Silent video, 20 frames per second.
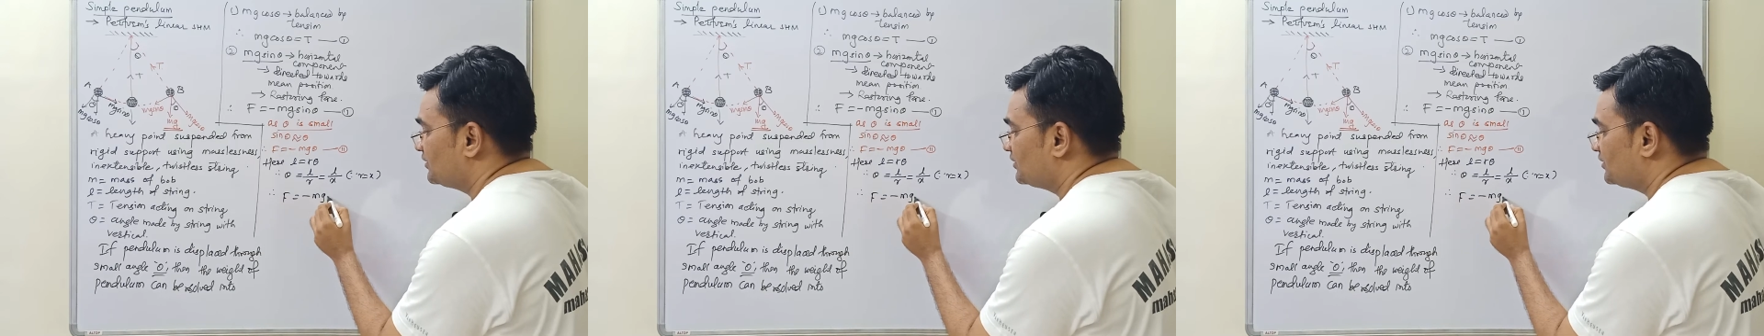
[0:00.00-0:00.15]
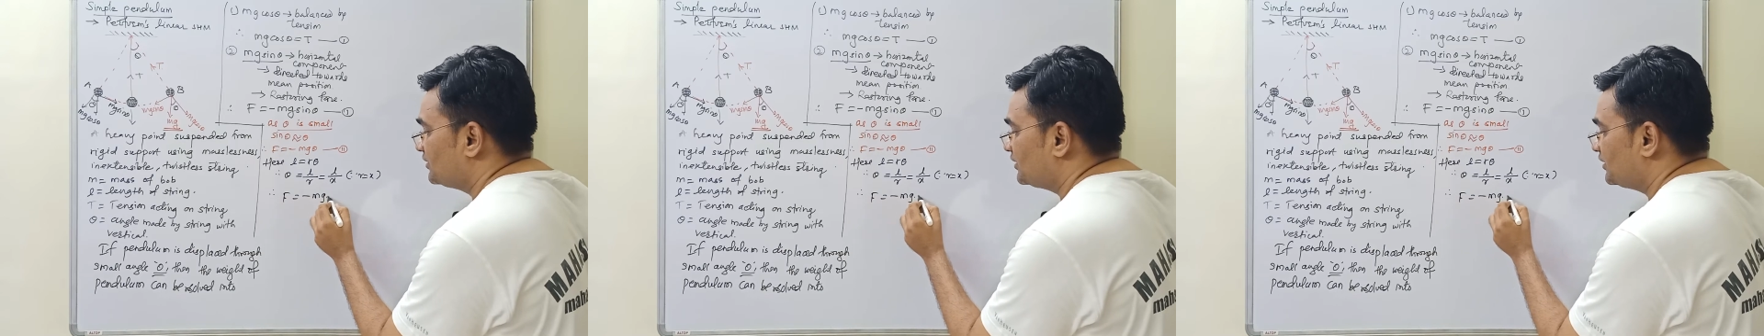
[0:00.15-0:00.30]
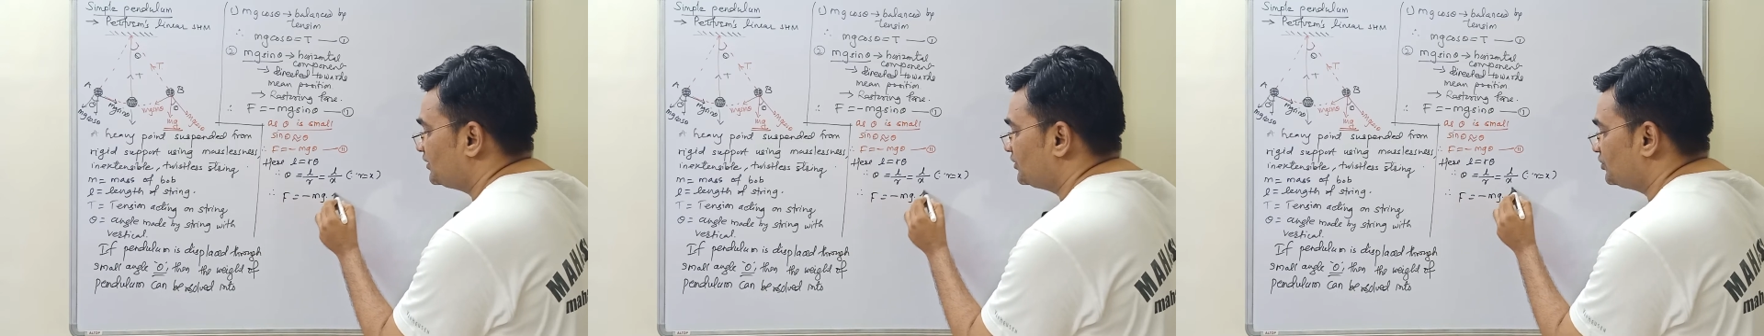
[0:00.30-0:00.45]

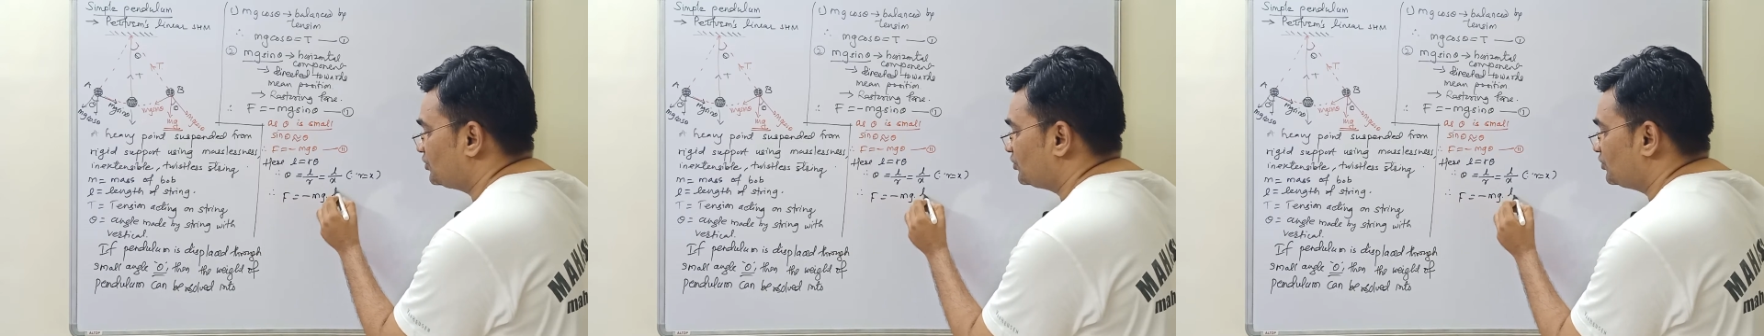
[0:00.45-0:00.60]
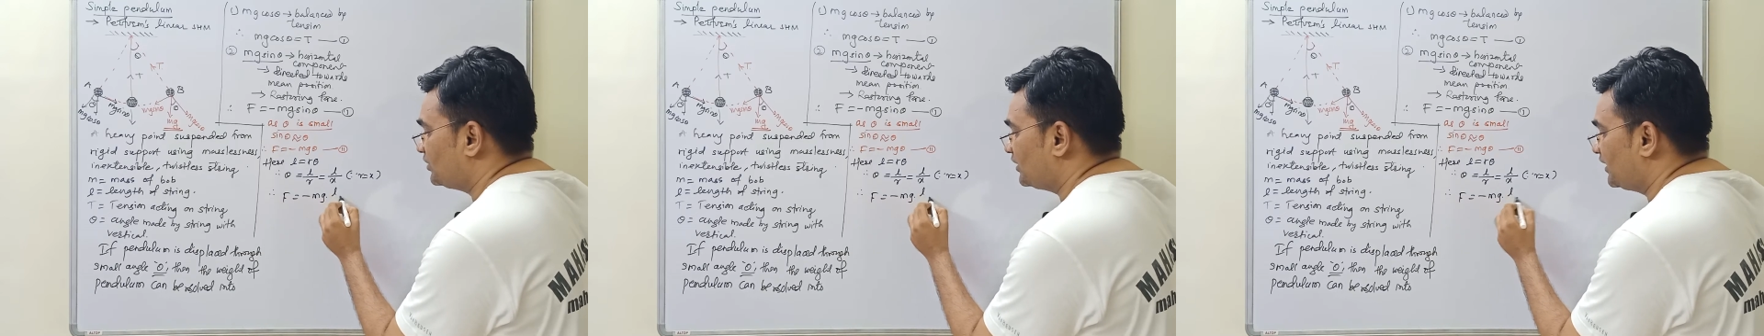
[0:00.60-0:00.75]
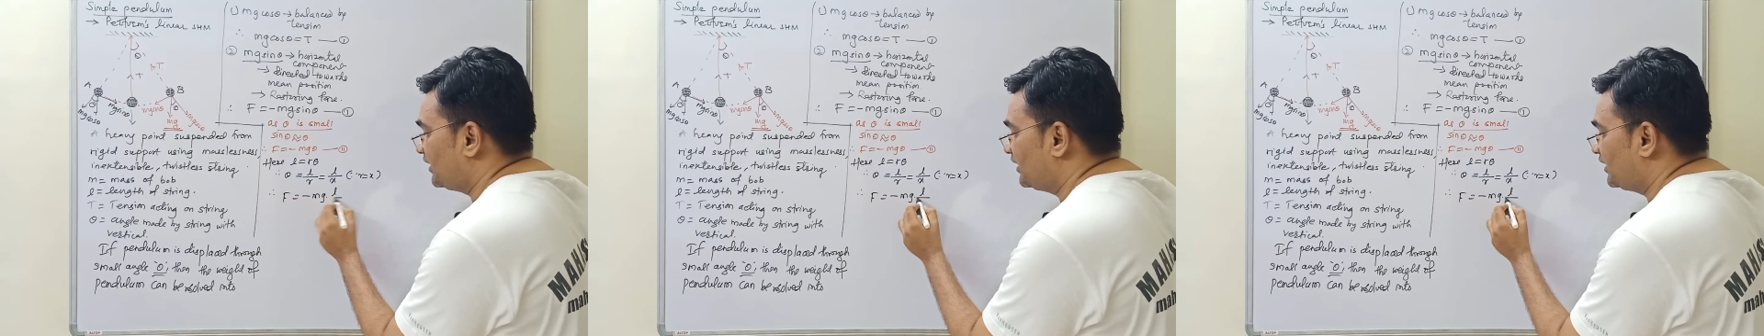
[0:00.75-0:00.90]
into
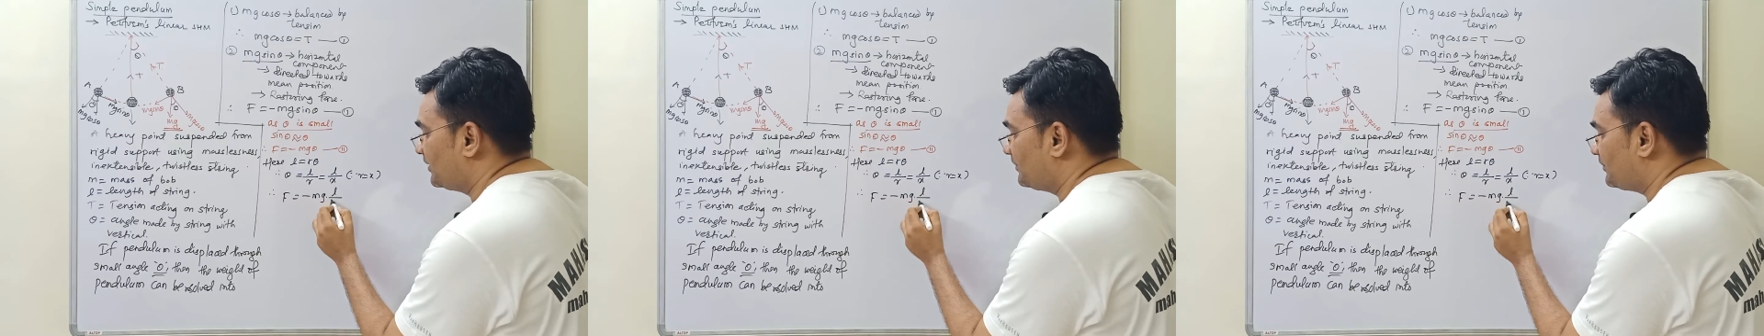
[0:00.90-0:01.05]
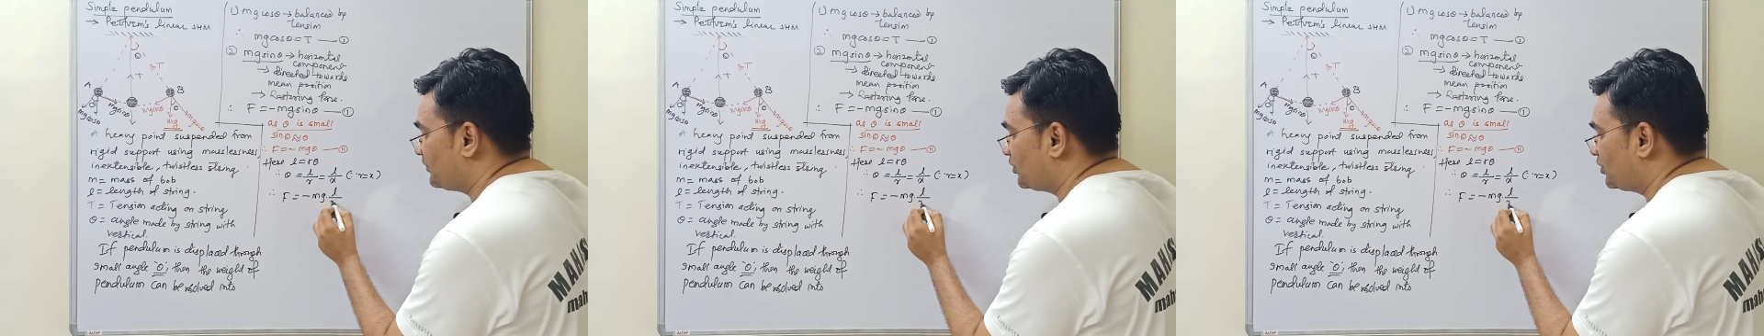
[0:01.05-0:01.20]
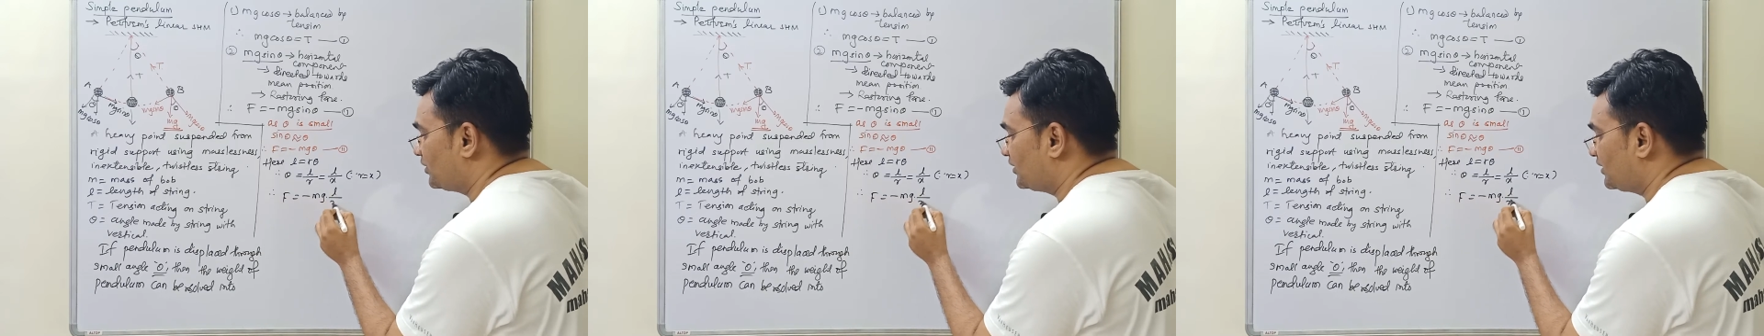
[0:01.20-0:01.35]
L
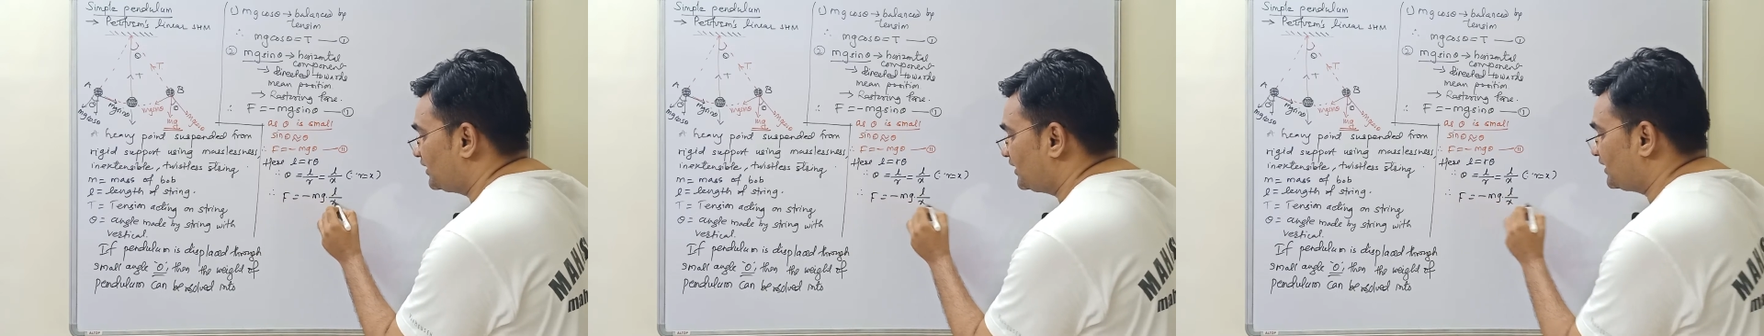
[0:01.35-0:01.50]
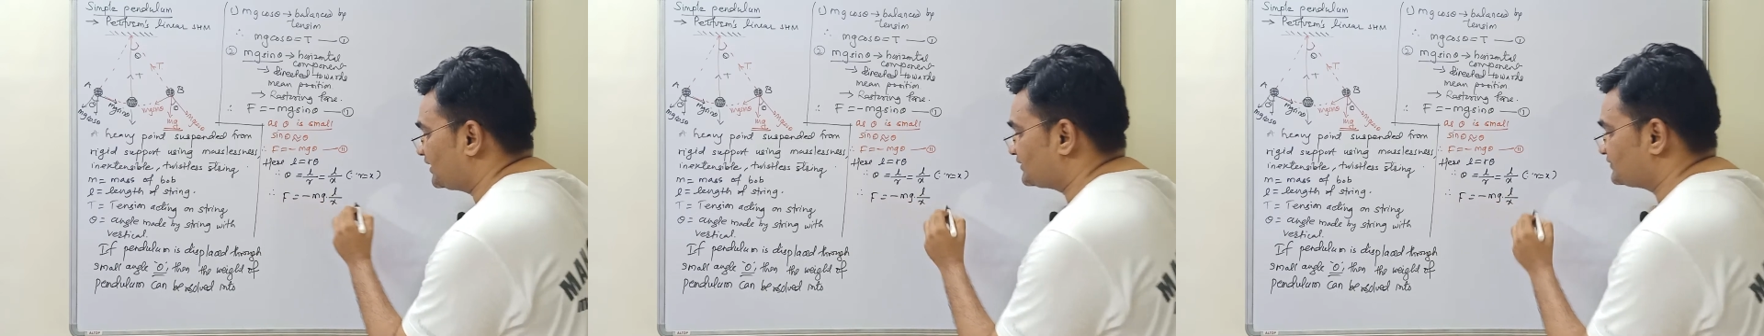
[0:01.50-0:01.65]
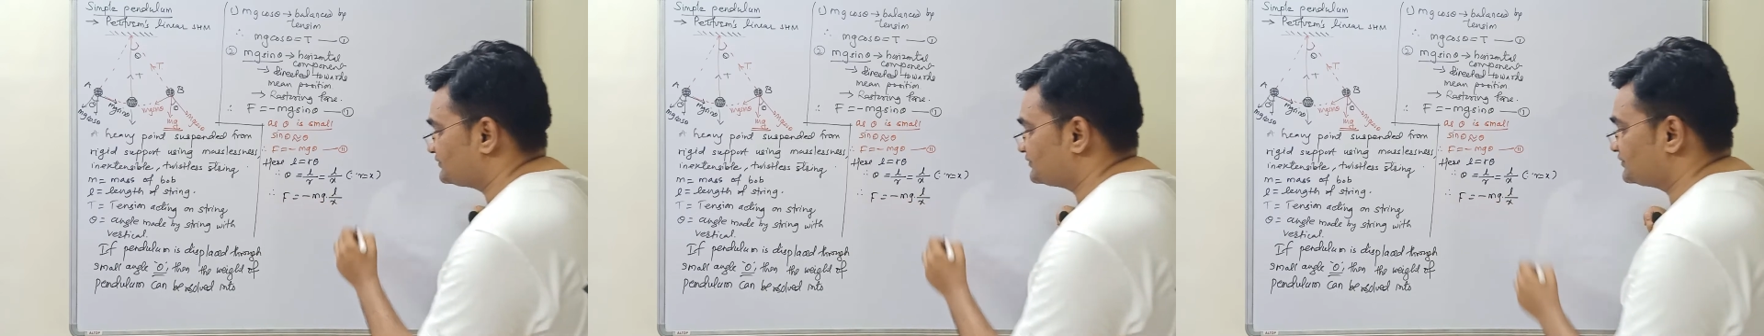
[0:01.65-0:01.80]
upon
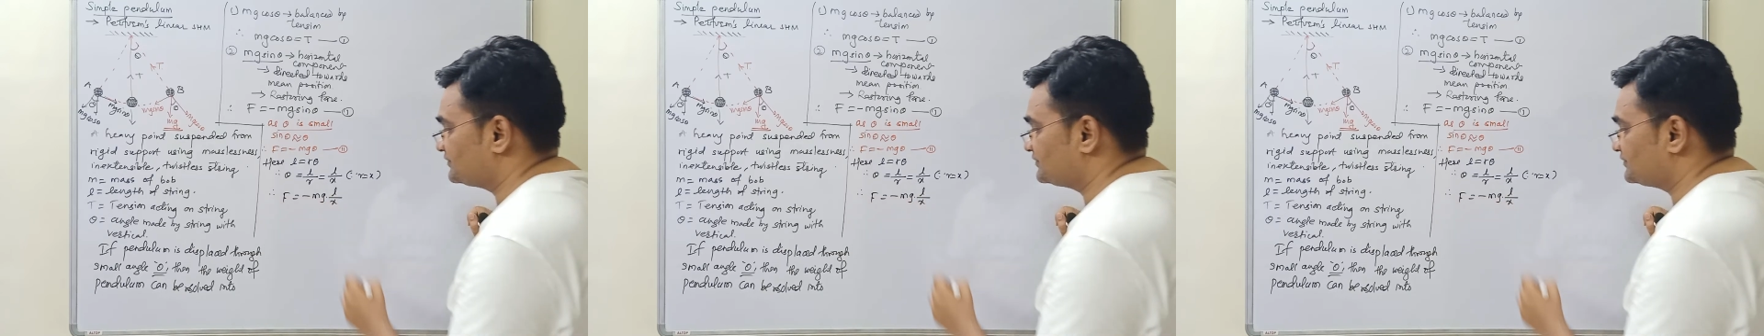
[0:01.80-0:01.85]
x.